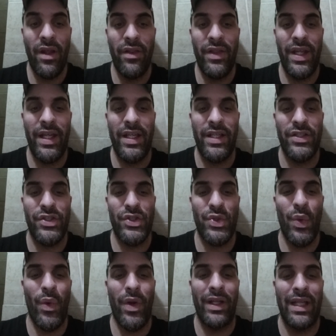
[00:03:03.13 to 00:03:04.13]
the
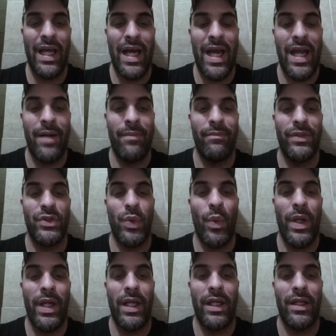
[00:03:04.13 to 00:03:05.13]
storyline
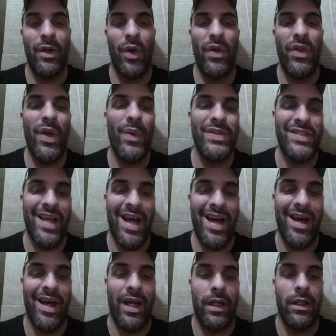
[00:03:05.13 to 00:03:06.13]
between, although it's
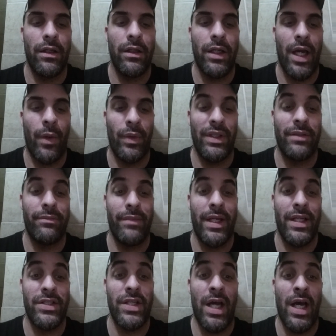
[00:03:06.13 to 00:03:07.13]
odd, I will
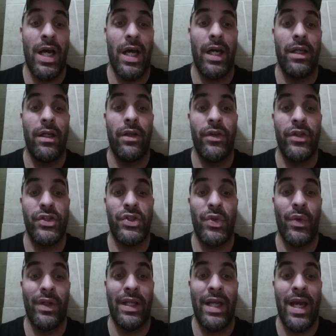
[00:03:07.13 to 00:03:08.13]
admit it's odd, the
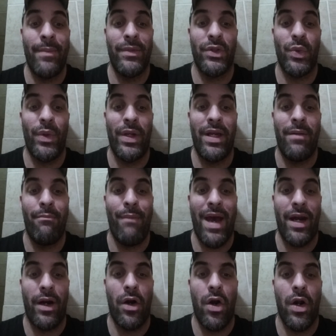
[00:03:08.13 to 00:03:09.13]
storyline between
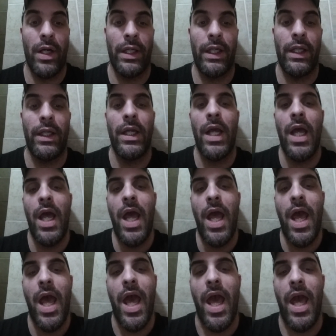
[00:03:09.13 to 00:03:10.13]
Matt Hardy
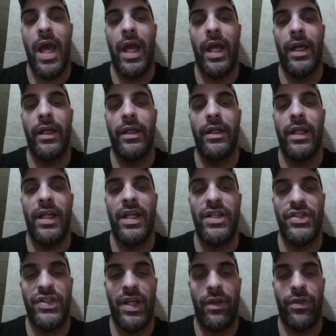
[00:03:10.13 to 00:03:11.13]
and
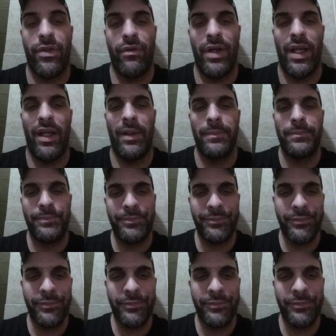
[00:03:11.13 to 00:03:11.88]
EC3.